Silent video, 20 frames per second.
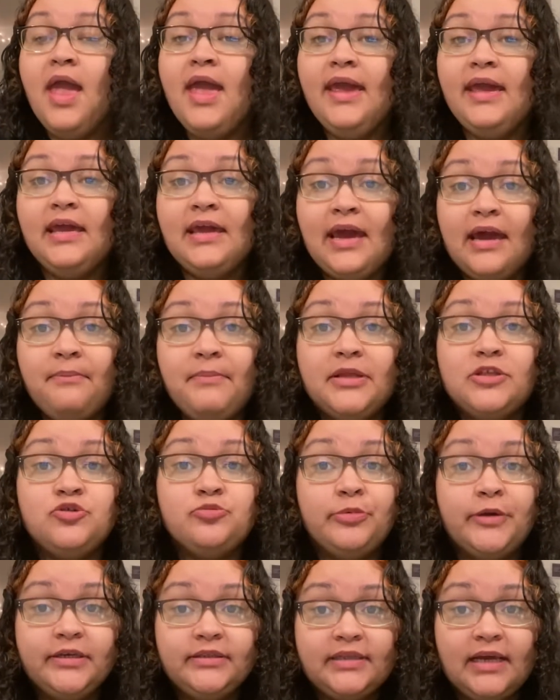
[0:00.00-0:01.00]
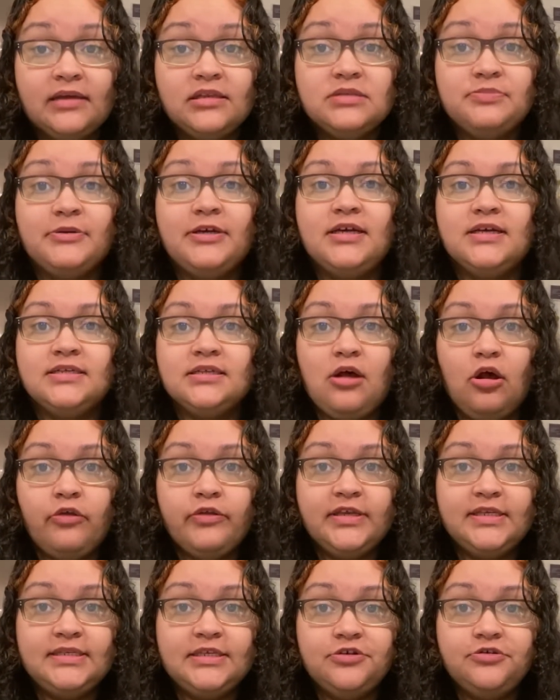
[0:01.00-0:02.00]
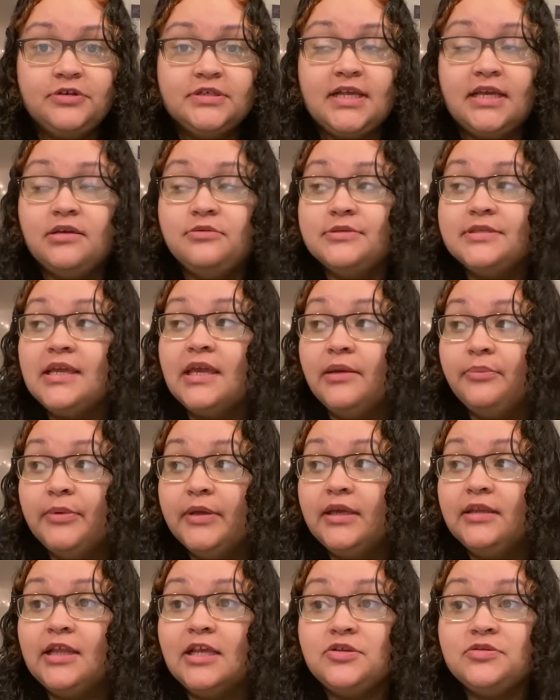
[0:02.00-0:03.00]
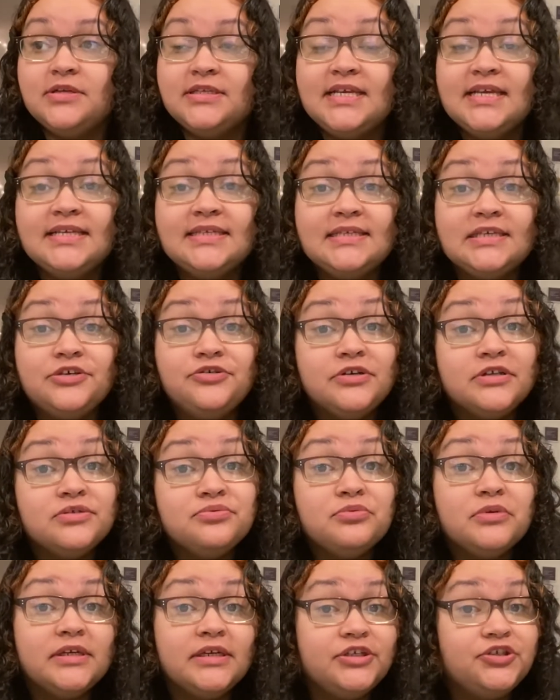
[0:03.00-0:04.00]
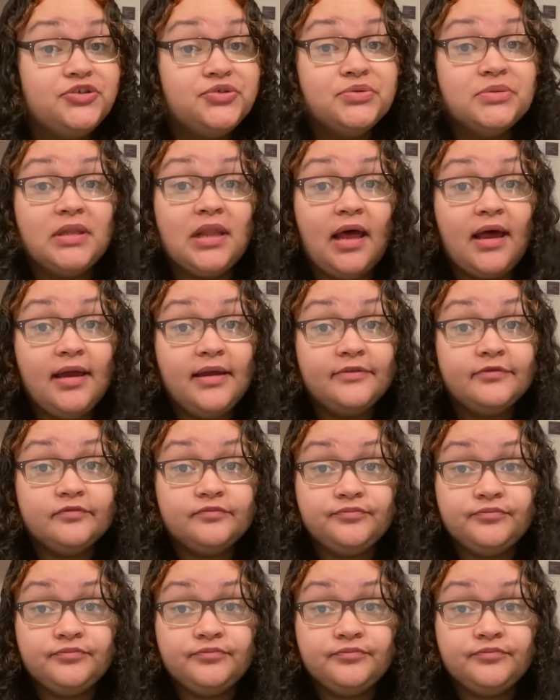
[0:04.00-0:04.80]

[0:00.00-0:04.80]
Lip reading: He had mental breakdowns because of all these secrets that he was keeping. And that's why I say secrets will eat you alive.